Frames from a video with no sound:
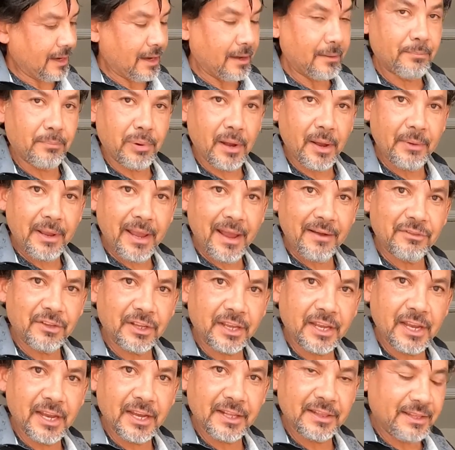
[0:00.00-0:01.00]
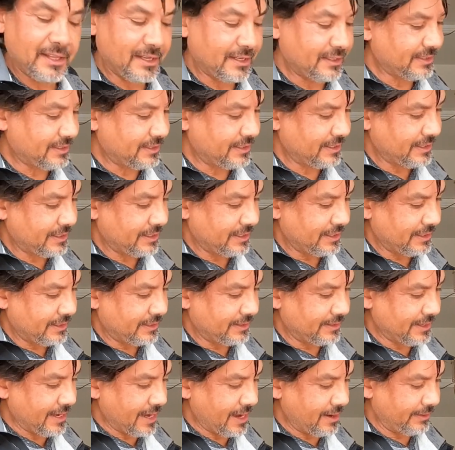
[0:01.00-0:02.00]
I'd probably have to cut this
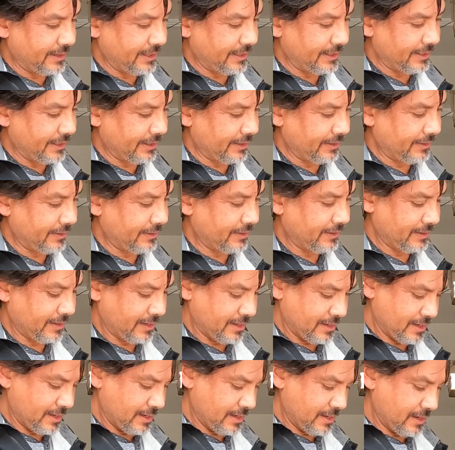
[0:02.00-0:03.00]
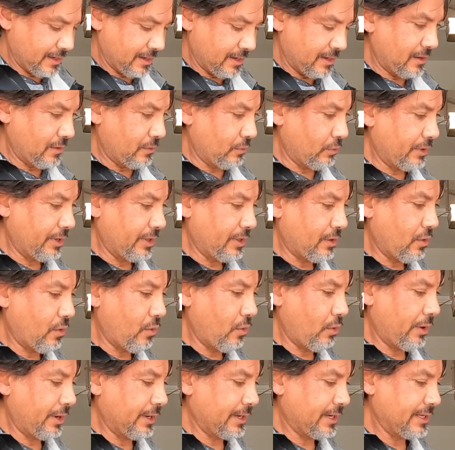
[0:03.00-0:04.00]
down in there where the
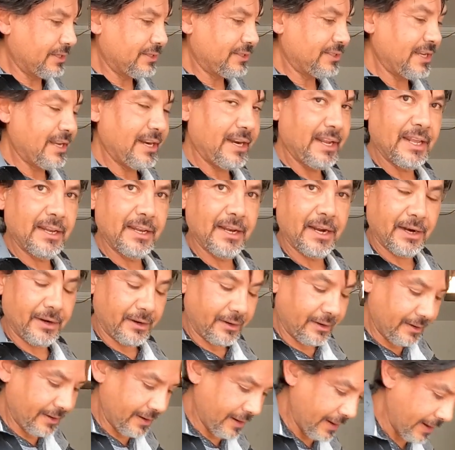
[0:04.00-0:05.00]
horn can sit in there